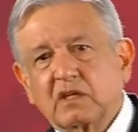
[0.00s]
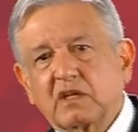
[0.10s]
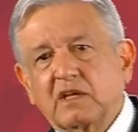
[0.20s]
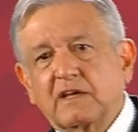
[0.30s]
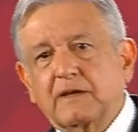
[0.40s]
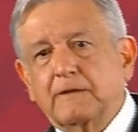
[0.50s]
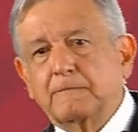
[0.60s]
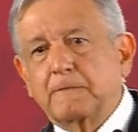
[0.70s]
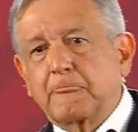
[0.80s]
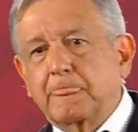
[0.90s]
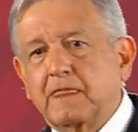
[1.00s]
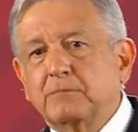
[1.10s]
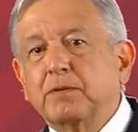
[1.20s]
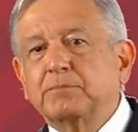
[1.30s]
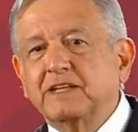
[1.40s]
that exist
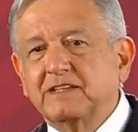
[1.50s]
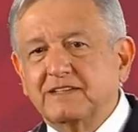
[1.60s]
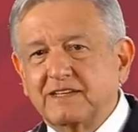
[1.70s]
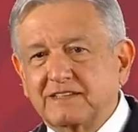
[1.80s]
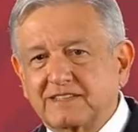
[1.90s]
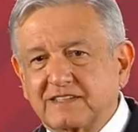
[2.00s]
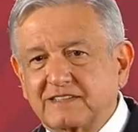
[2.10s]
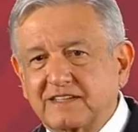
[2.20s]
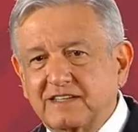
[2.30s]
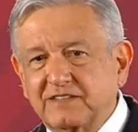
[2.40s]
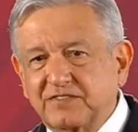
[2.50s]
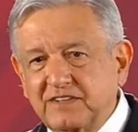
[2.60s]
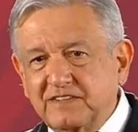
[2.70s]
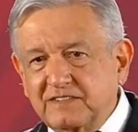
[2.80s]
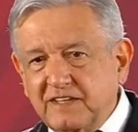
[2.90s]
and the
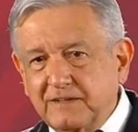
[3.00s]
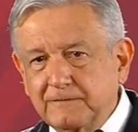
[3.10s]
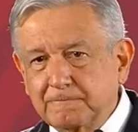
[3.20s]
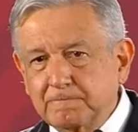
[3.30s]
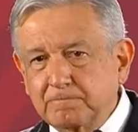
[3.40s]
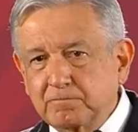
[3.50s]
paper from